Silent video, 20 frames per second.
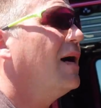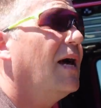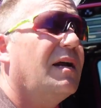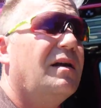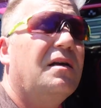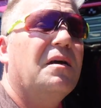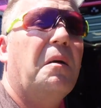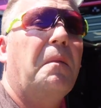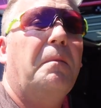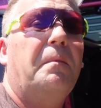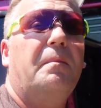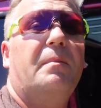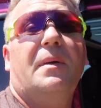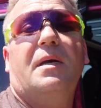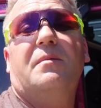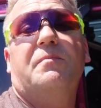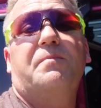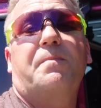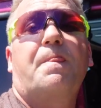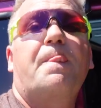I don't
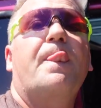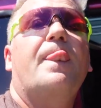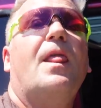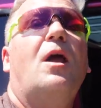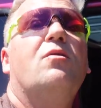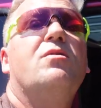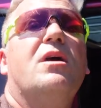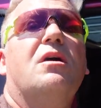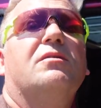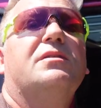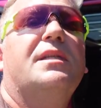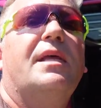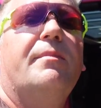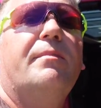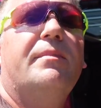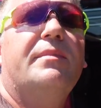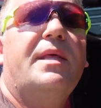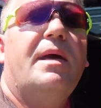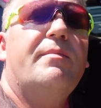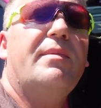know. Um, Who knows?
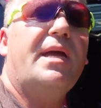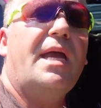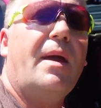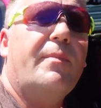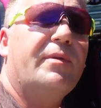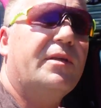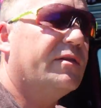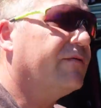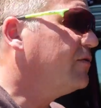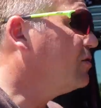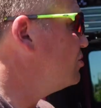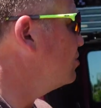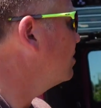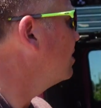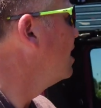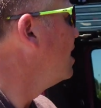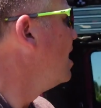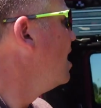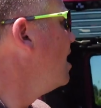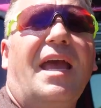That, that may happen in the future.
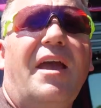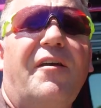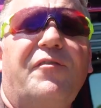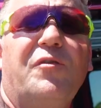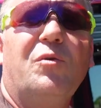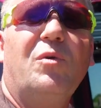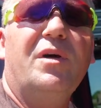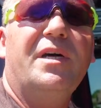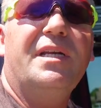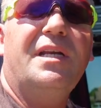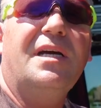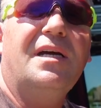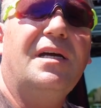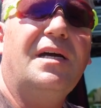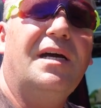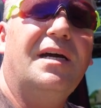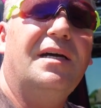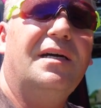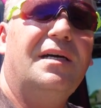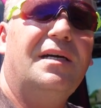If you would,
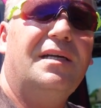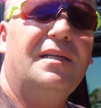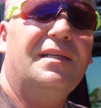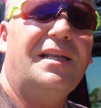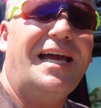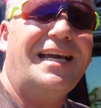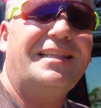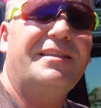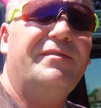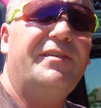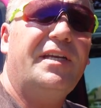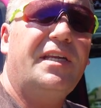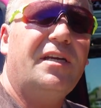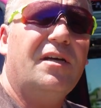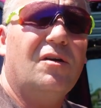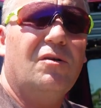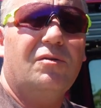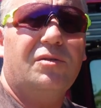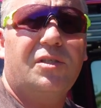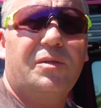uh, like the
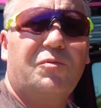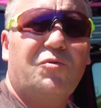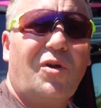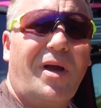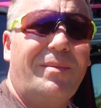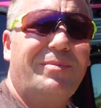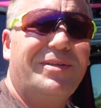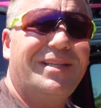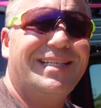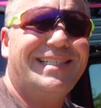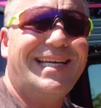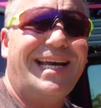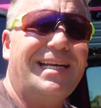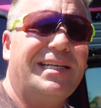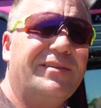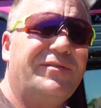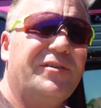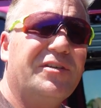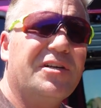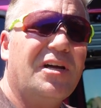video, subscribe to the
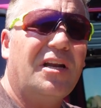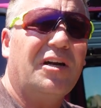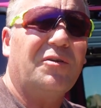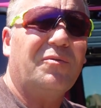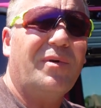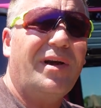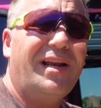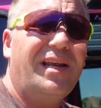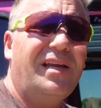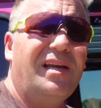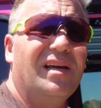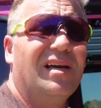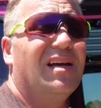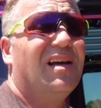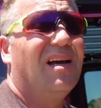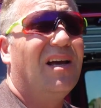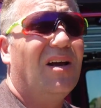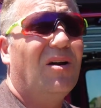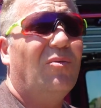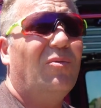channel if you're not already.
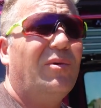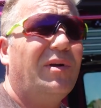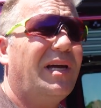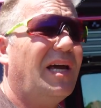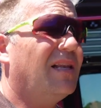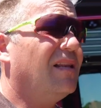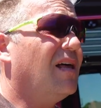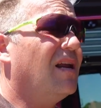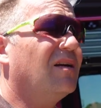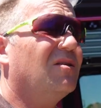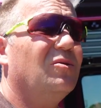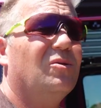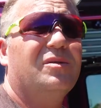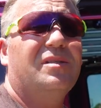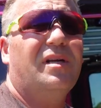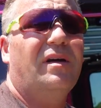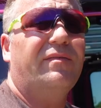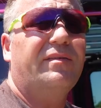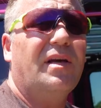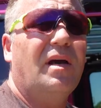We got a lot of cool
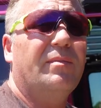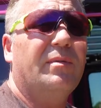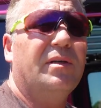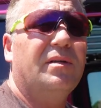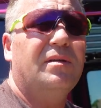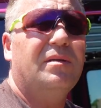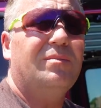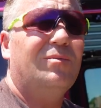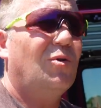stuff coming.